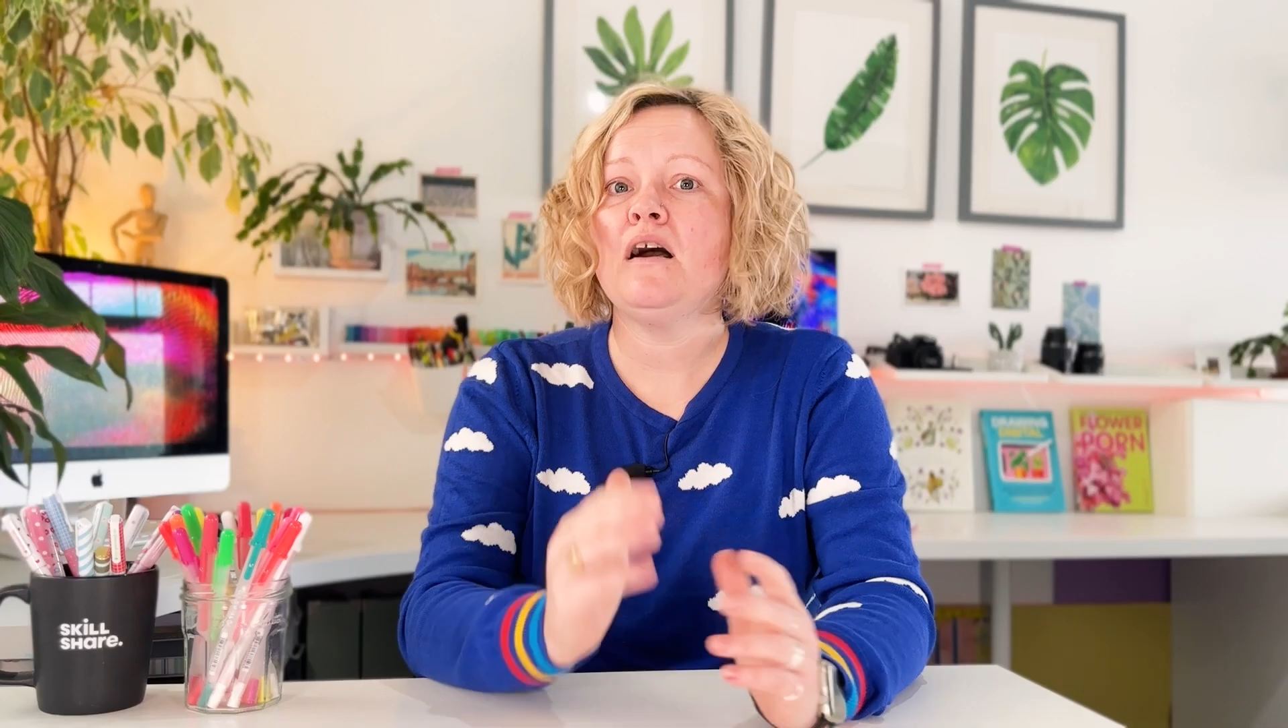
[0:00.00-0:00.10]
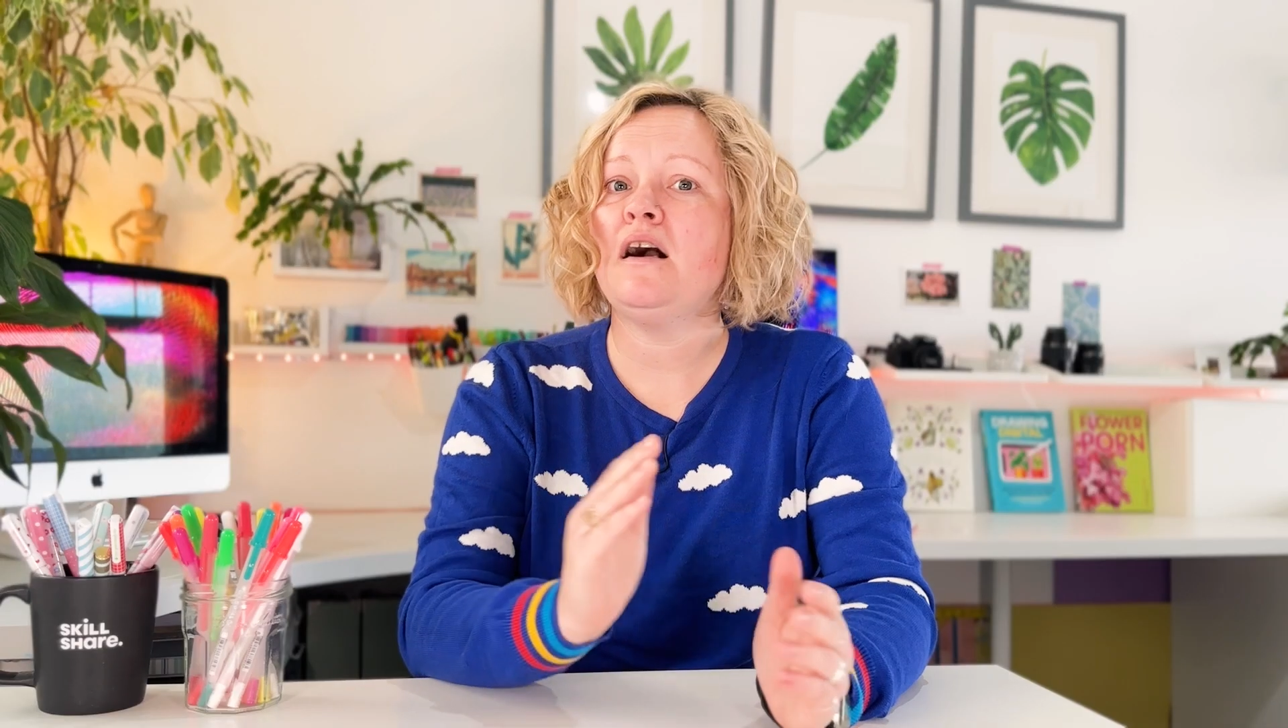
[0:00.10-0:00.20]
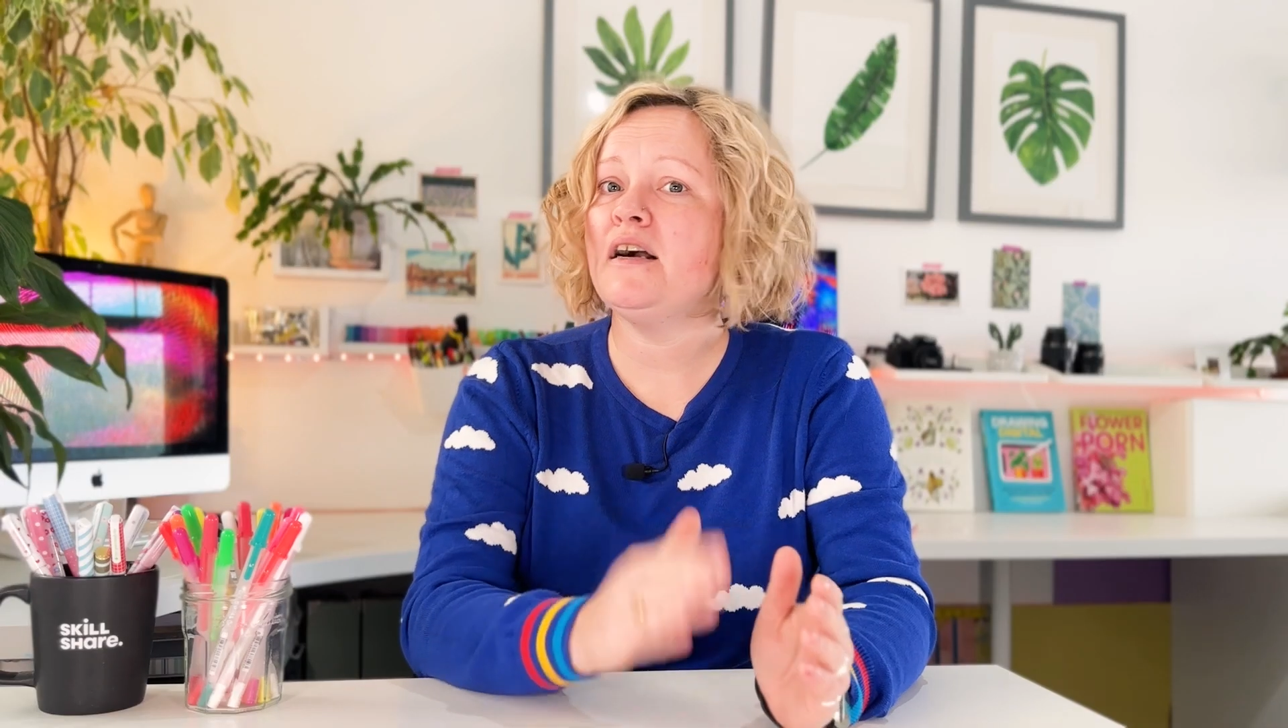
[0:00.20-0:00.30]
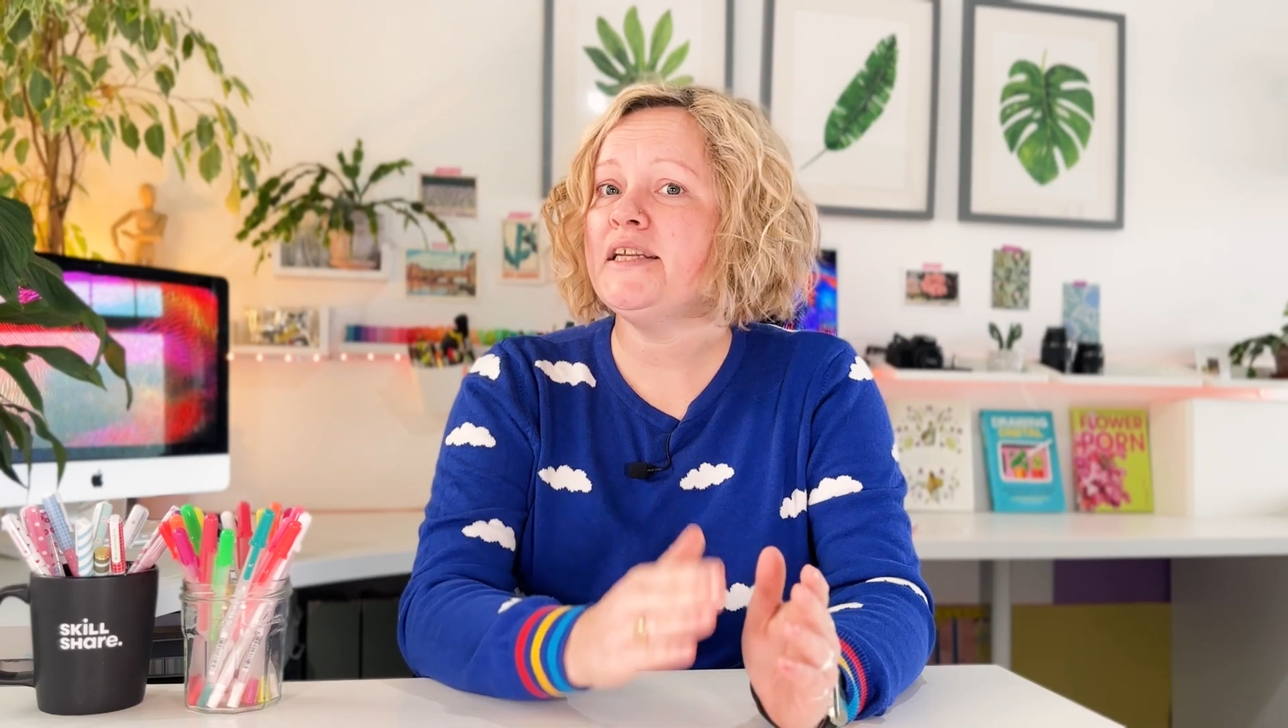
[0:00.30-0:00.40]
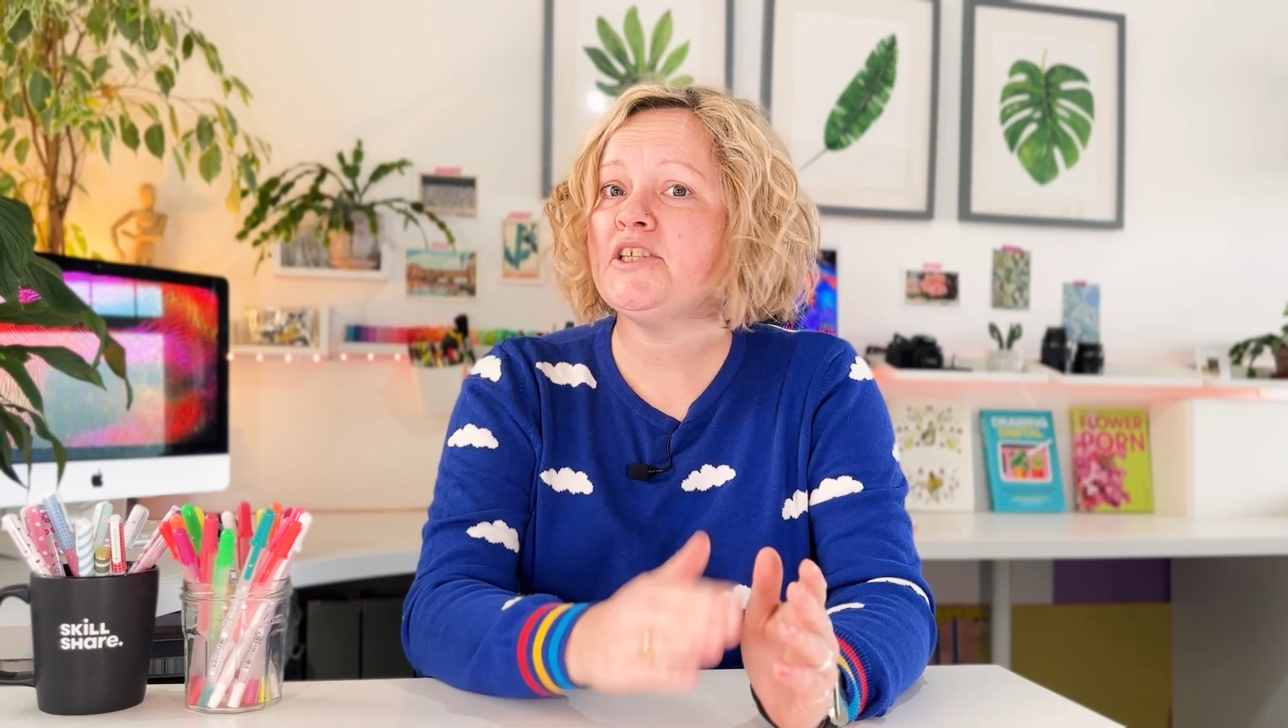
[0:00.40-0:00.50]

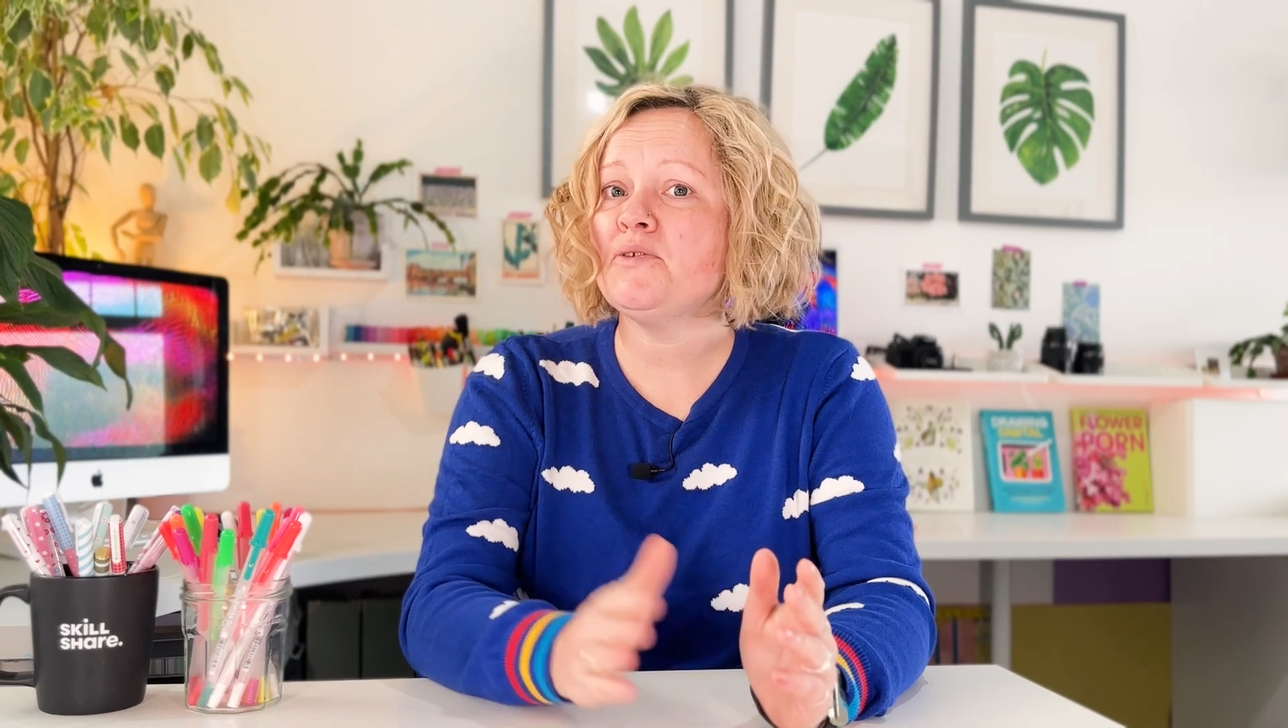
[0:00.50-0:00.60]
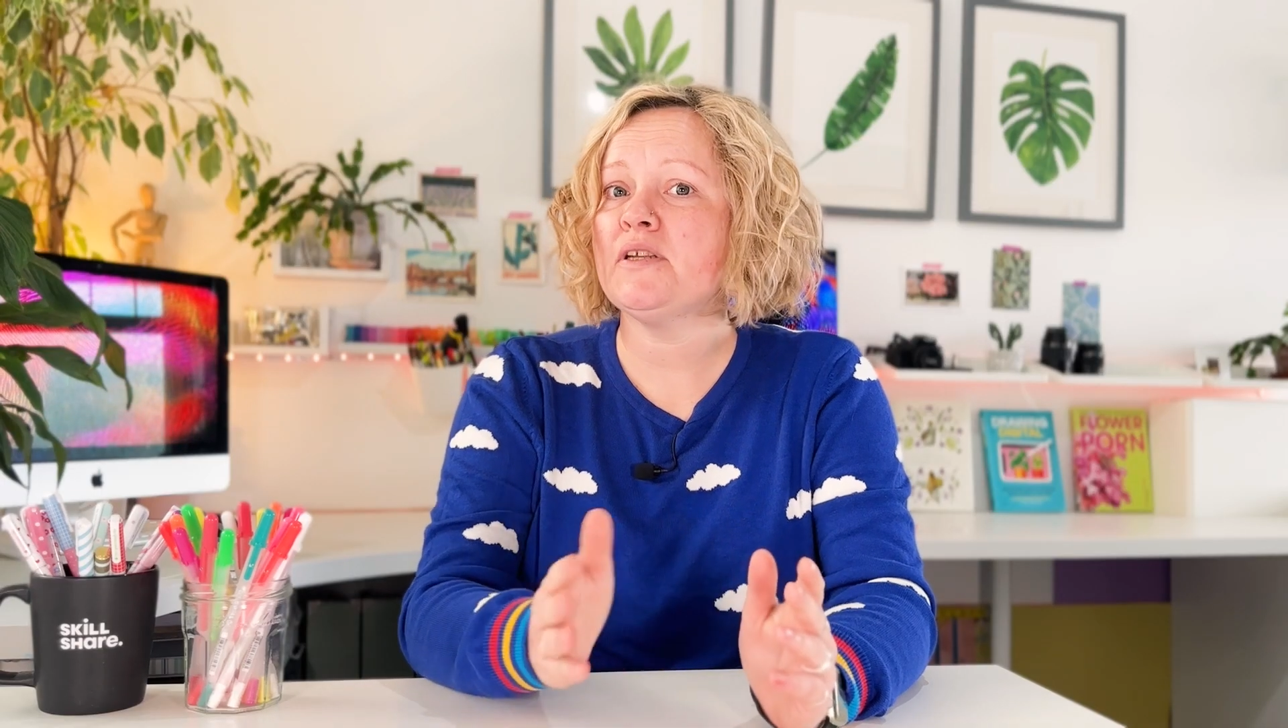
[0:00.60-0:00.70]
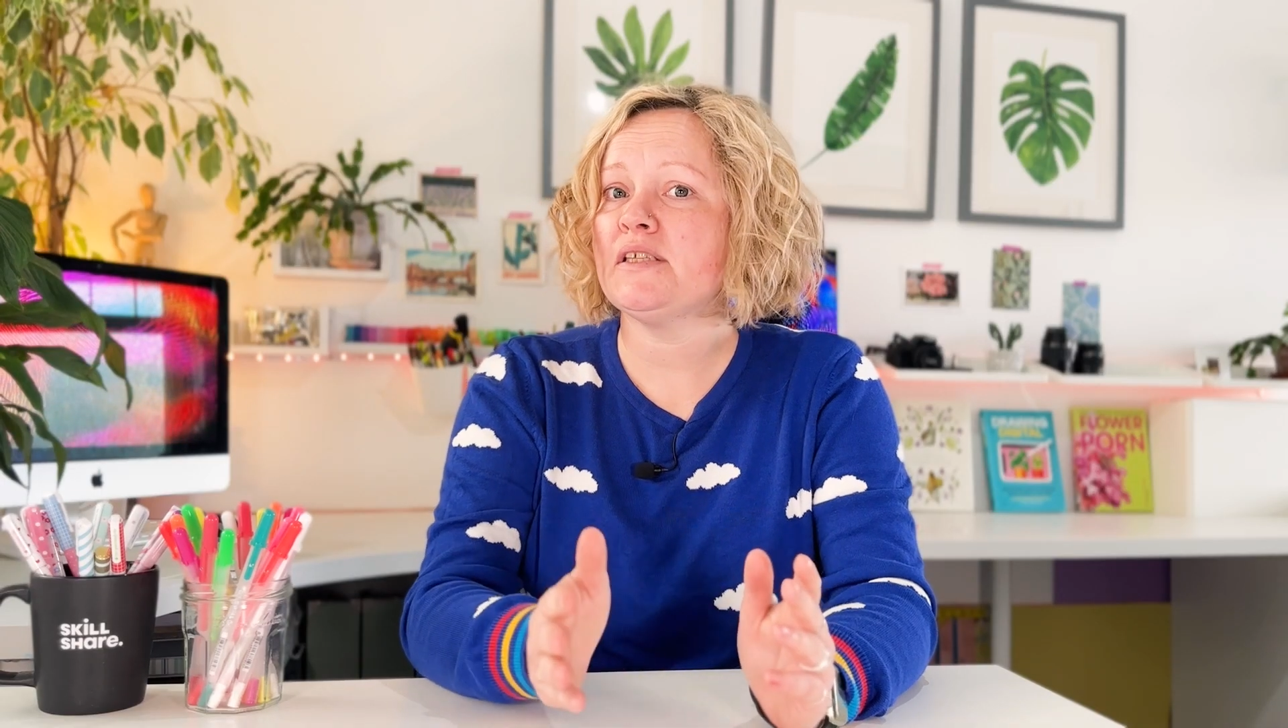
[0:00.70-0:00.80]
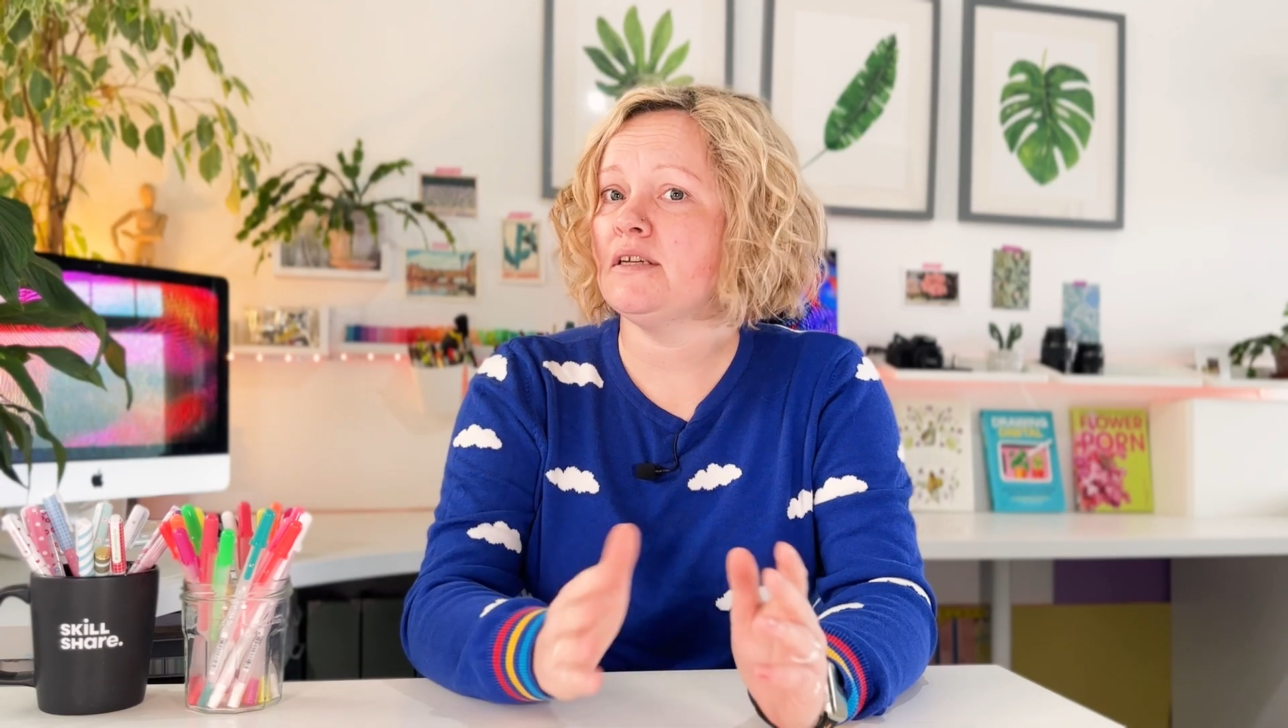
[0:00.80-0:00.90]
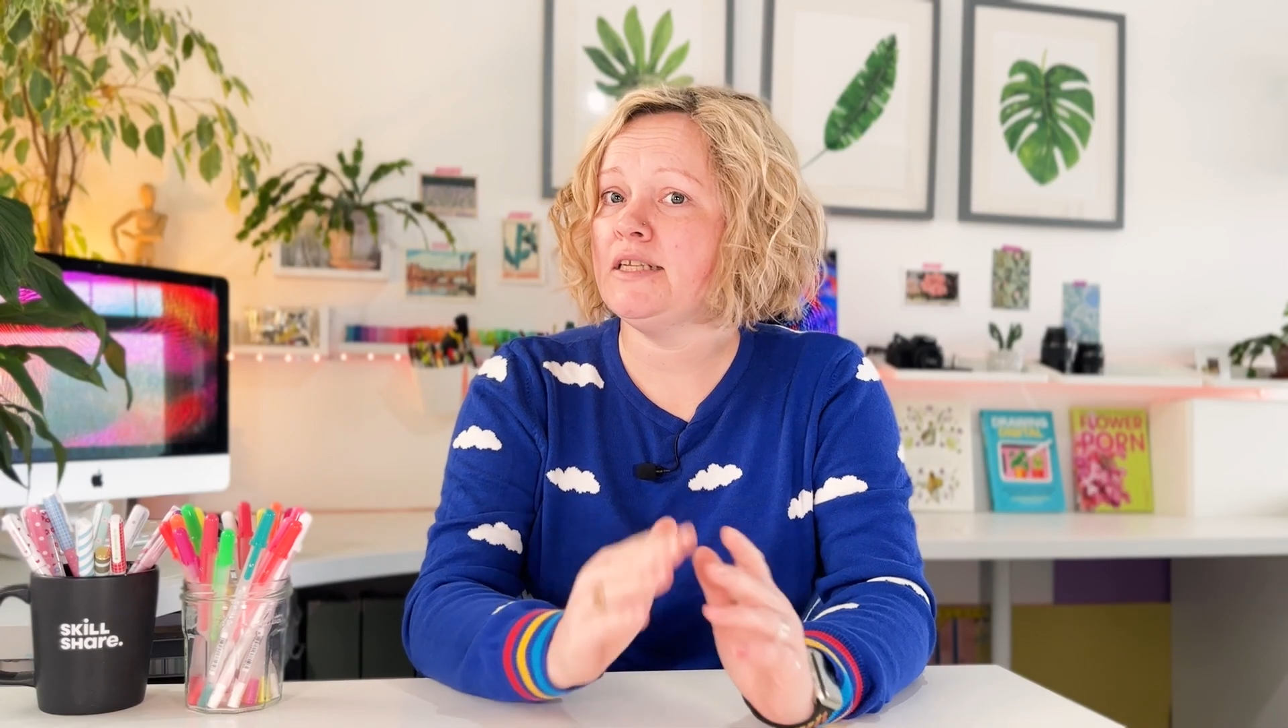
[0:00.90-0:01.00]
I don't
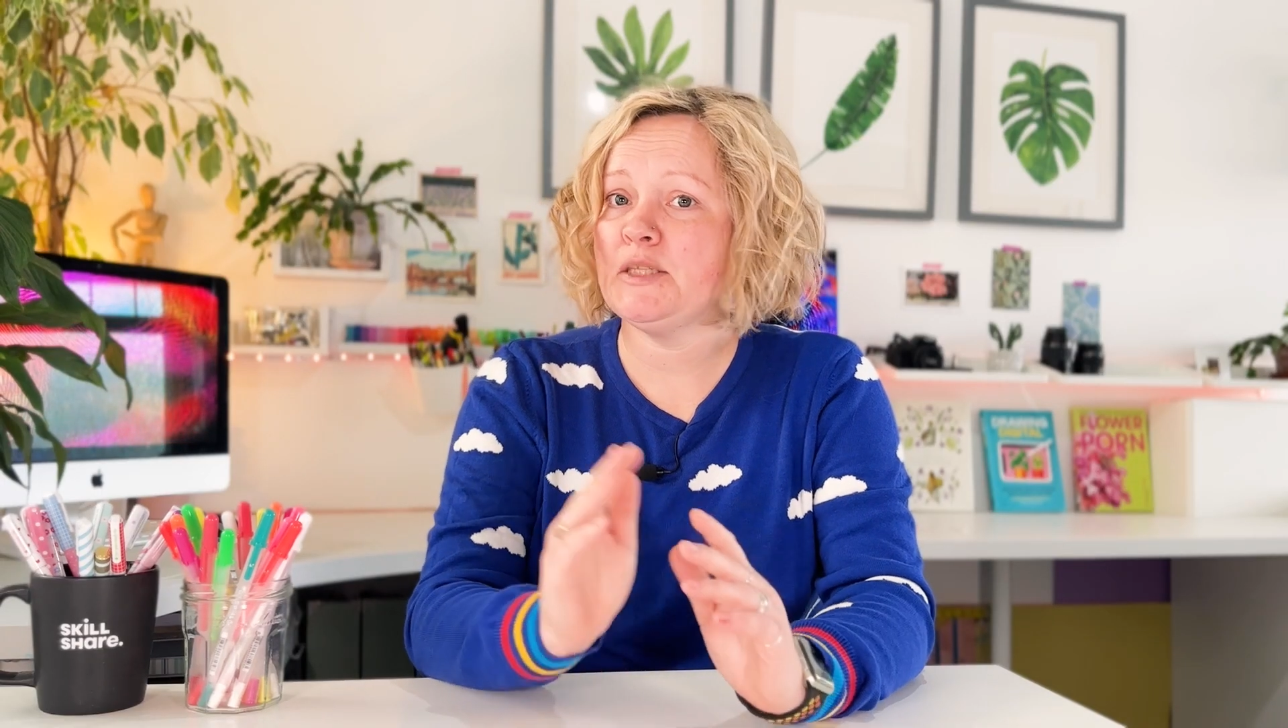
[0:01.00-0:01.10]
assign